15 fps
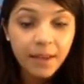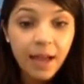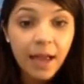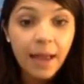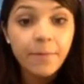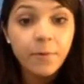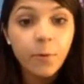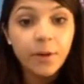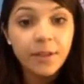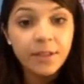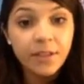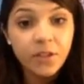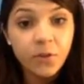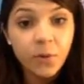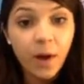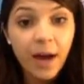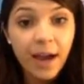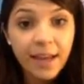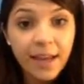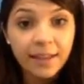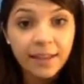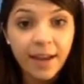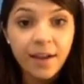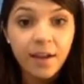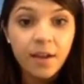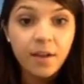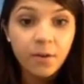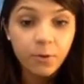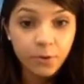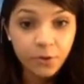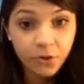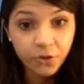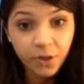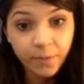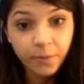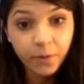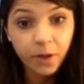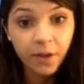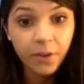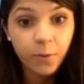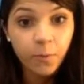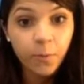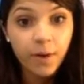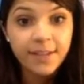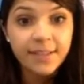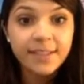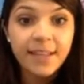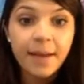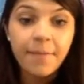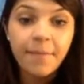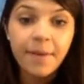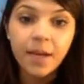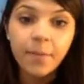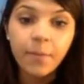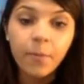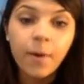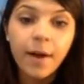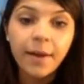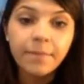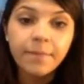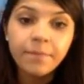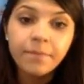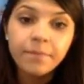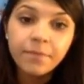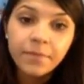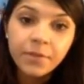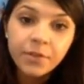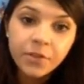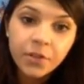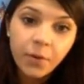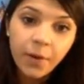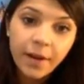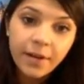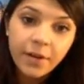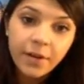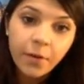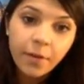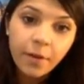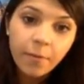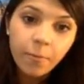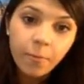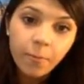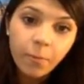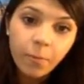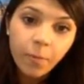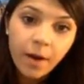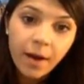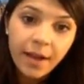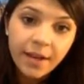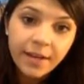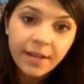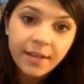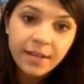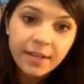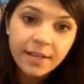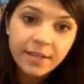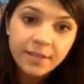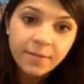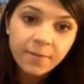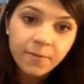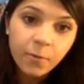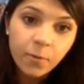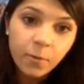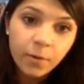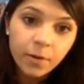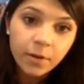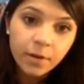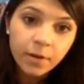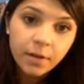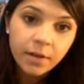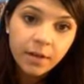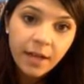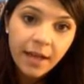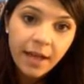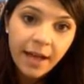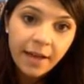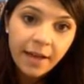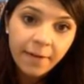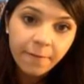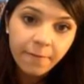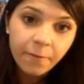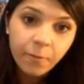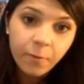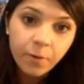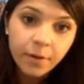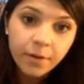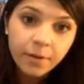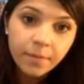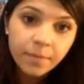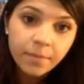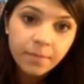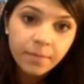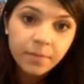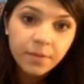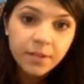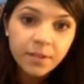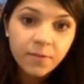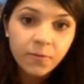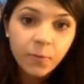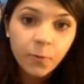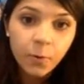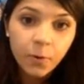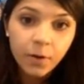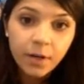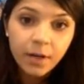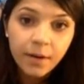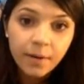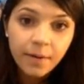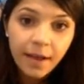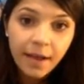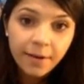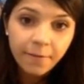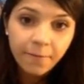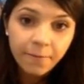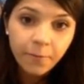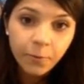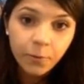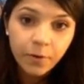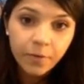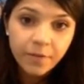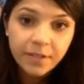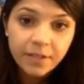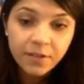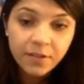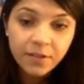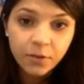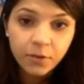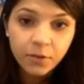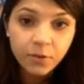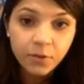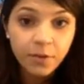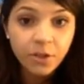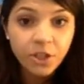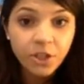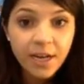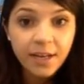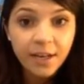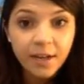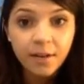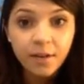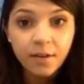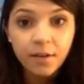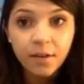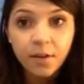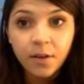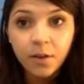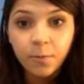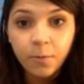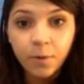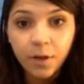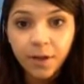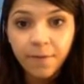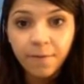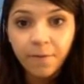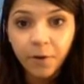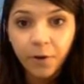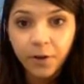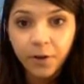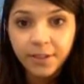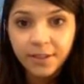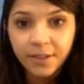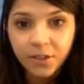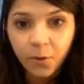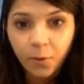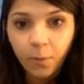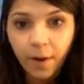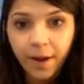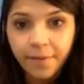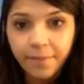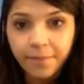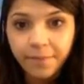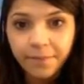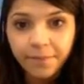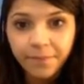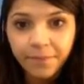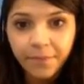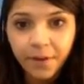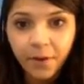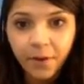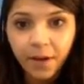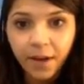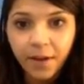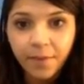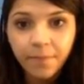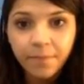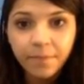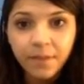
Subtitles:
I'm going to highlight or scribble on the ones that make up 1. So I know that 1 is 4 out of 4, because 4 out of 4 of these circles, when they're shaded, will convert to 1. Okay,